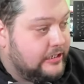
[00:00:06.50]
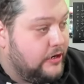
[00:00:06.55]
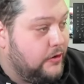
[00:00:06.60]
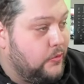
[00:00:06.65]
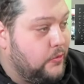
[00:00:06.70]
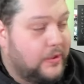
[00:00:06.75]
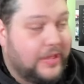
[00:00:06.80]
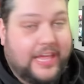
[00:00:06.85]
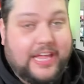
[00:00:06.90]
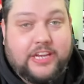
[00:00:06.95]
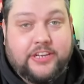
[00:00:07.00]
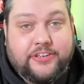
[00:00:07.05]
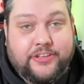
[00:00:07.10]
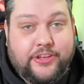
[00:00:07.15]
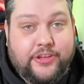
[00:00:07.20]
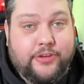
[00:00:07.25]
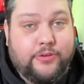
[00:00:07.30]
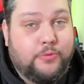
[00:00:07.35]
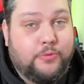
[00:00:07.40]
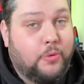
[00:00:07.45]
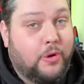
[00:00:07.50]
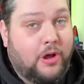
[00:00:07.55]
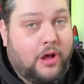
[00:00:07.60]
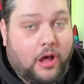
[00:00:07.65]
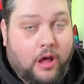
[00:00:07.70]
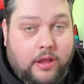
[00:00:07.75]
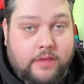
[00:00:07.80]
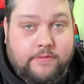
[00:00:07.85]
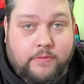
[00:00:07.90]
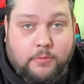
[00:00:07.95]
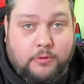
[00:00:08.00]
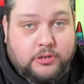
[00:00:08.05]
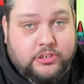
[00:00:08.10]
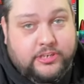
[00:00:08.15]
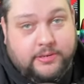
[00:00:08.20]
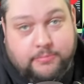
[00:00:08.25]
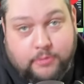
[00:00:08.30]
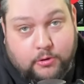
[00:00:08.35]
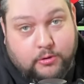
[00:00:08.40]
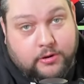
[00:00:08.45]
Luke and you are either
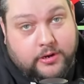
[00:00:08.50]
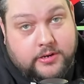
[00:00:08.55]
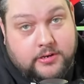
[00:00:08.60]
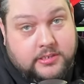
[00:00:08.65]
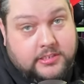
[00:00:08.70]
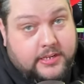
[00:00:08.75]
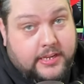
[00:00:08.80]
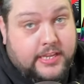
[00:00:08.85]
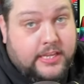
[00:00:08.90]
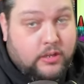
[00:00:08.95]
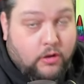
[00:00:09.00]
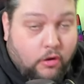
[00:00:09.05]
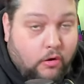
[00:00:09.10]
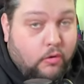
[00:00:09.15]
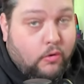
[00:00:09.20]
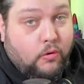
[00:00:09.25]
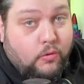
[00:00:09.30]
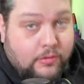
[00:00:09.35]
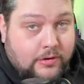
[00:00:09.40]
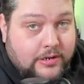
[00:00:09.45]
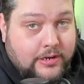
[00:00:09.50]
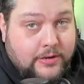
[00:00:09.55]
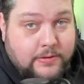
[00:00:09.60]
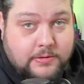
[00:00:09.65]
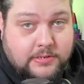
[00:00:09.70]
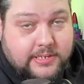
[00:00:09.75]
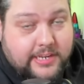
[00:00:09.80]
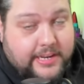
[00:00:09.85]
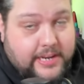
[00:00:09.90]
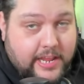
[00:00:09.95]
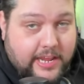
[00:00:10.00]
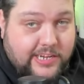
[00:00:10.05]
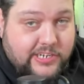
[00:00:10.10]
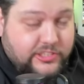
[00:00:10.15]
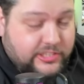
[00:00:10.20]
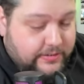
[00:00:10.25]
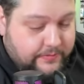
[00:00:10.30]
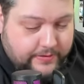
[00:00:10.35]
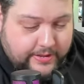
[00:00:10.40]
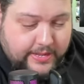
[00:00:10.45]
watching more Luke C or Luke C in
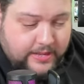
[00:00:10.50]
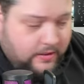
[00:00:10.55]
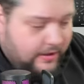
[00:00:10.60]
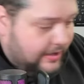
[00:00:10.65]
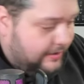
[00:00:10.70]
HGV.